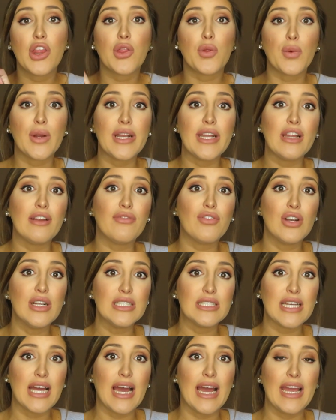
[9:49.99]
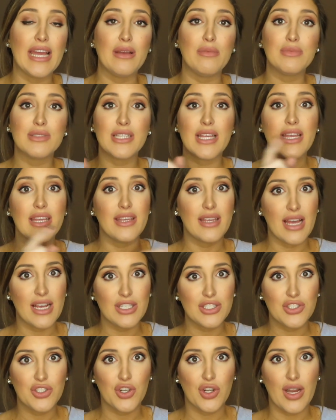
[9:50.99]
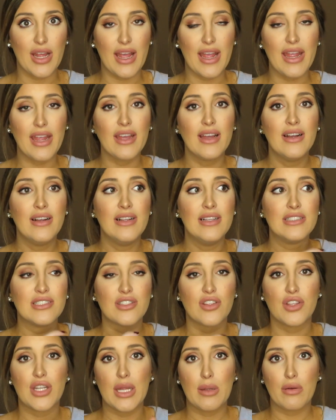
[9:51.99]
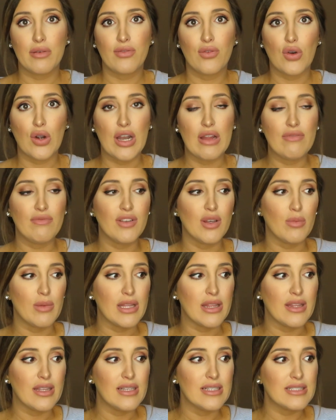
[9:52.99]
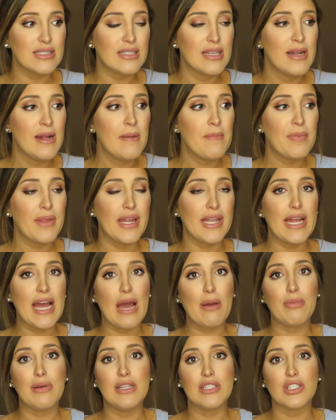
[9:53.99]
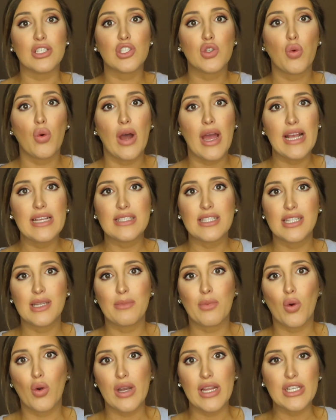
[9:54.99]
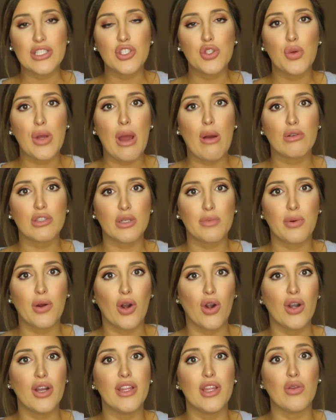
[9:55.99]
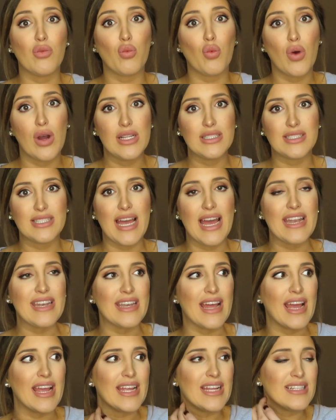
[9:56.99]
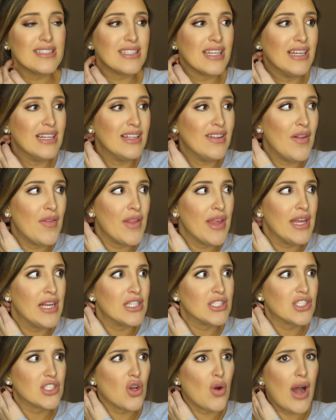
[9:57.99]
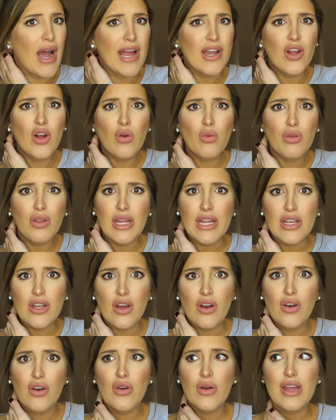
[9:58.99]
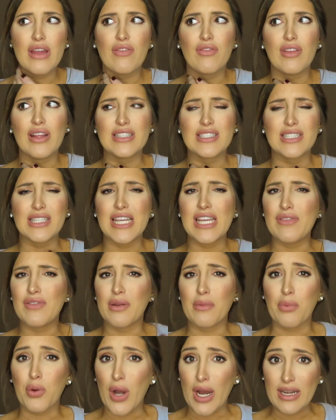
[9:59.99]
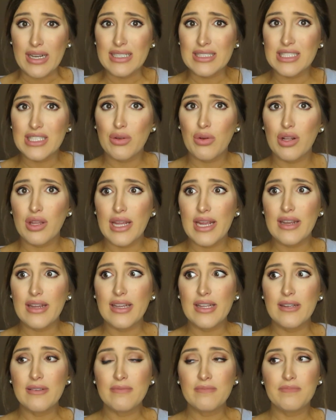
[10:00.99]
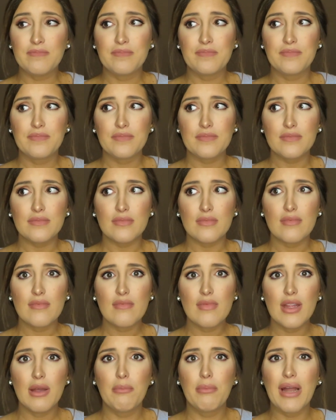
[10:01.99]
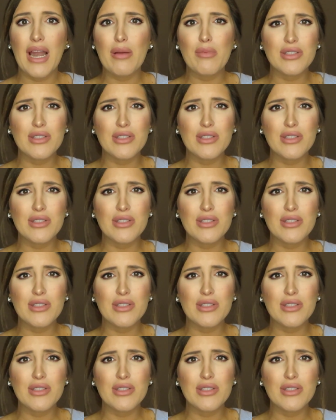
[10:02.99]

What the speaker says: 3 different times yesterday, so the day before I'm filming this. It happened twice in the morning, 2 hours apart, and then once at night. So I don't really know if it's even pregnancy related, but